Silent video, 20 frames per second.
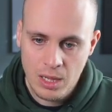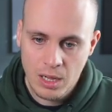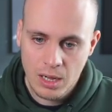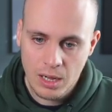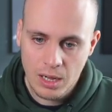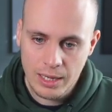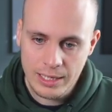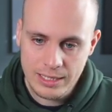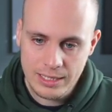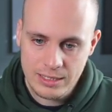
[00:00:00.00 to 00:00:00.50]

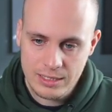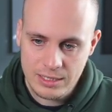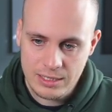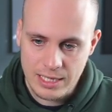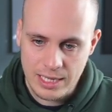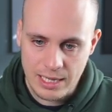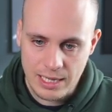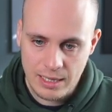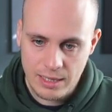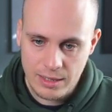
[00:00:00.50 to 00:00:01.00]
I can
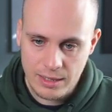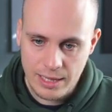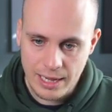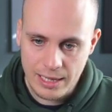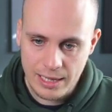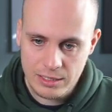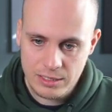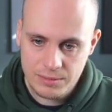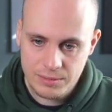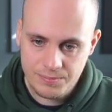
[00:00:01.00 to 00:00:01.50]
see
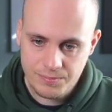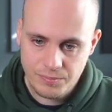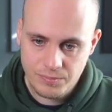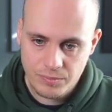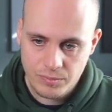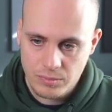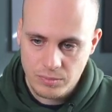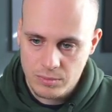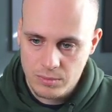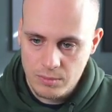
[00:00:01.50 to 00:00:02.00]
that
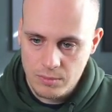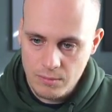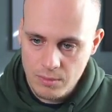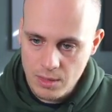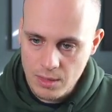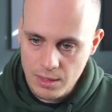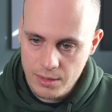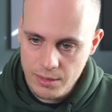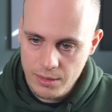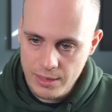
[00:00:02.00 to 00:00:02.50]

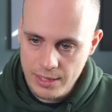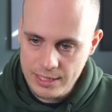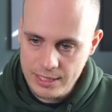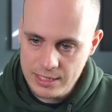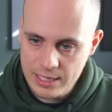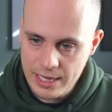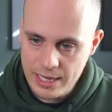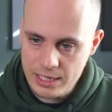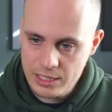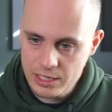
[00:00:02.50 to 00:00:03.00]
this
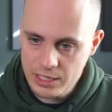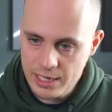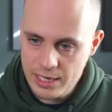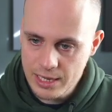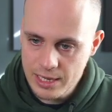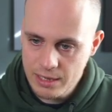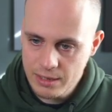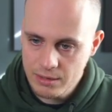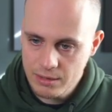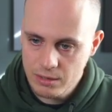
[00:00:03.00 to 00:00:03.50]
edge
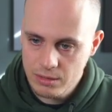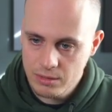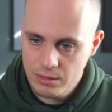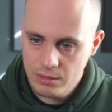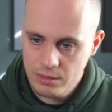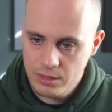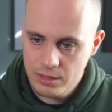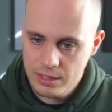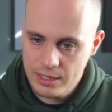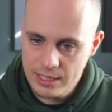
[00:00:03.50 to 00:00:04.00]
here
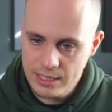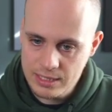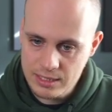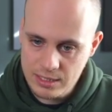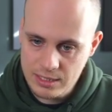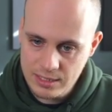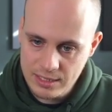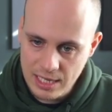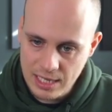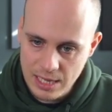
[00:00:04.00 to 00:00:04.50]
is the
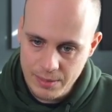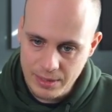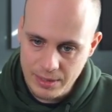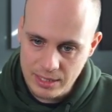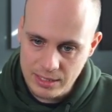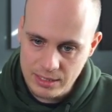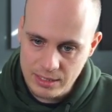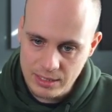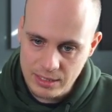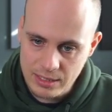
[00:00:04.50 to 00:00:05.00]
same
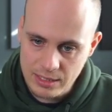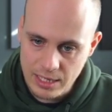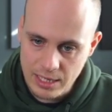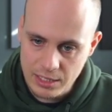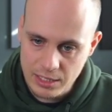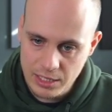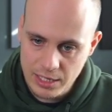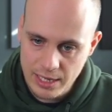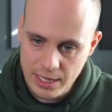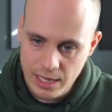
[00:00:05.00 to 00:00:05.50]
as this
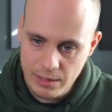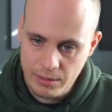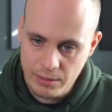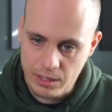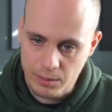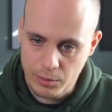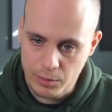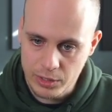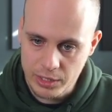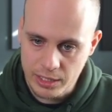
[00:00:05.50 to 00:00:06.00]
edge here when
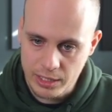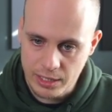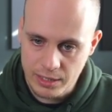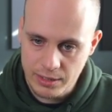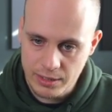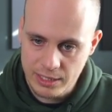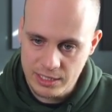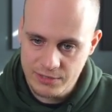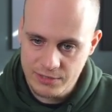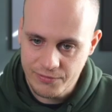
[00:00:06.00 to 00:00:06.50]
I'm looking at
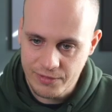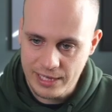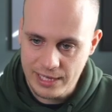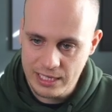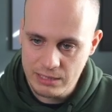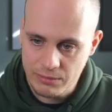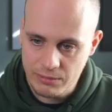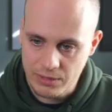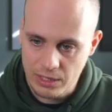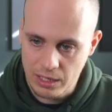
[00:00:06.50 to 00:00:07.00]
this
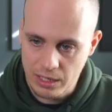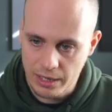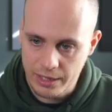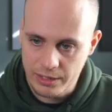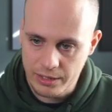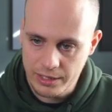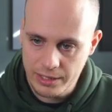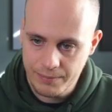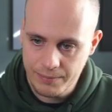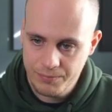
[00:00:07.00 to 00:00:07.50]
face with the line
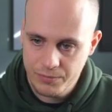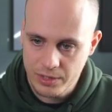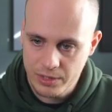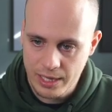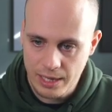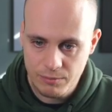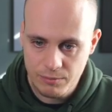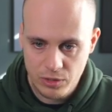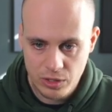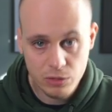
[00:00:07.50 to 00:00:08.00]
on it.
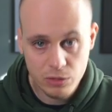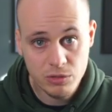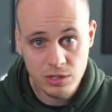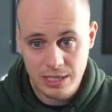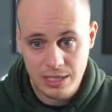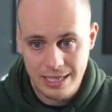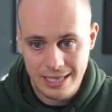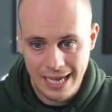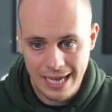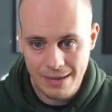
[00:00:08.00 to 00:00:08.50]
Yep, you can all
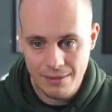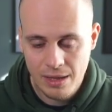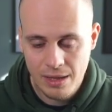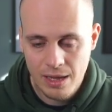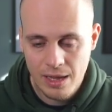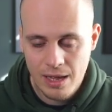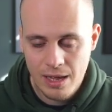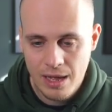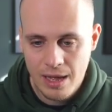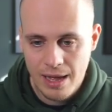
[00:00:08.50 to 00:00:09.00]
see that.
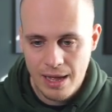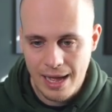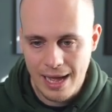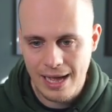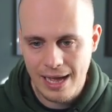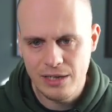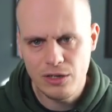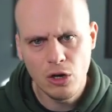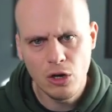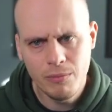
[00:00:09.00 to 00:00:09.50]

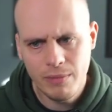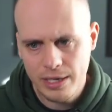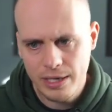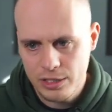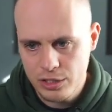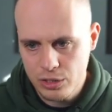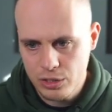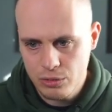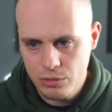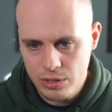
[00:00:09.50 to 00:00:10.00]
And on my
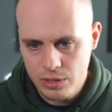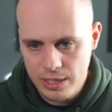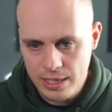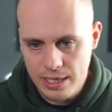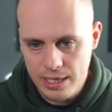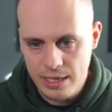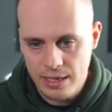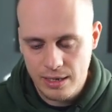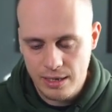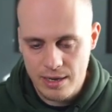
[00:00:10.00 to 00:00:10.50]

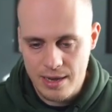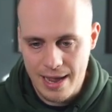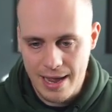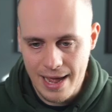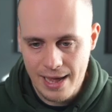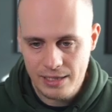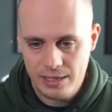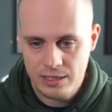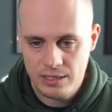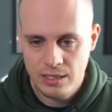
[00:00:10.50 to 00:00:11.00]
2D
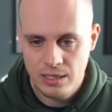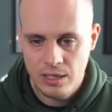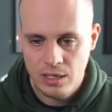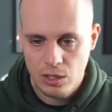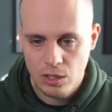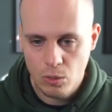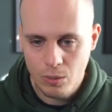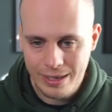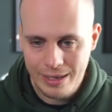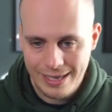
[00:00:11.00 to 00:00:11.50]
net,
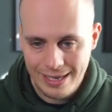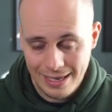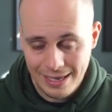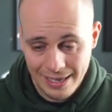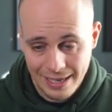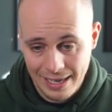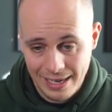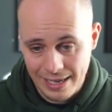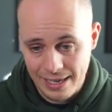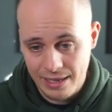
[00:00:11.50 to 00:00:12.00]
quite
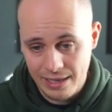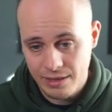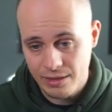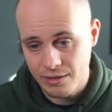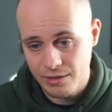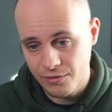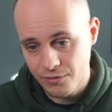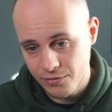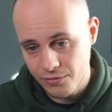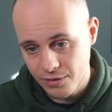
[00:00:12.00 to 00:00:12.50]
clearly
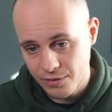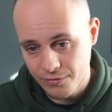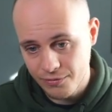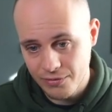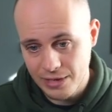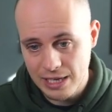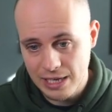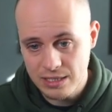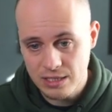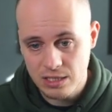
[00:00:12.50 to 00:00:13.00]
the
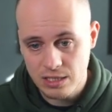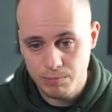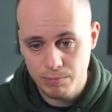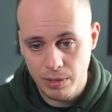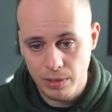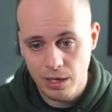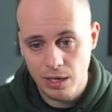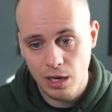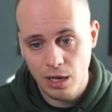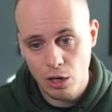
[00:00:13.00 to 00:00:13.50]
face that's
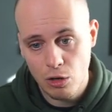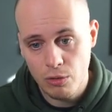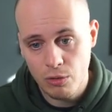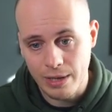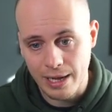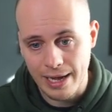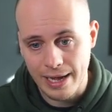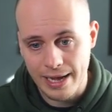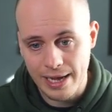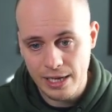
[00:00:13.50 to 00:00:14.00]
below
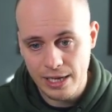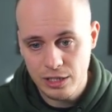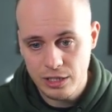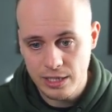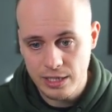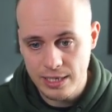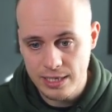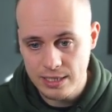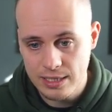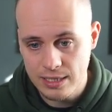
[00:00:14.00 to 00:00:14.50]
that edge
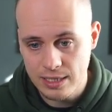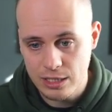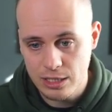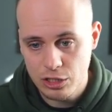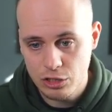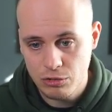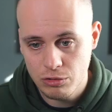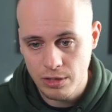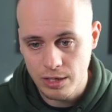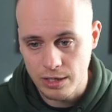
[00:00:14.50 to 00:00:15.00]
is this
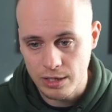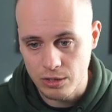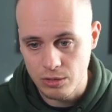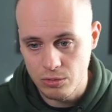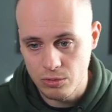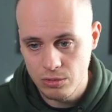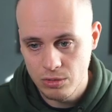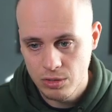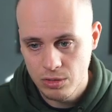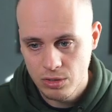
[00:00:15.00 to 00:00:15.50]

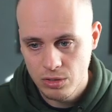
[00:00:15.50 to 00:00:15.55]
triangle.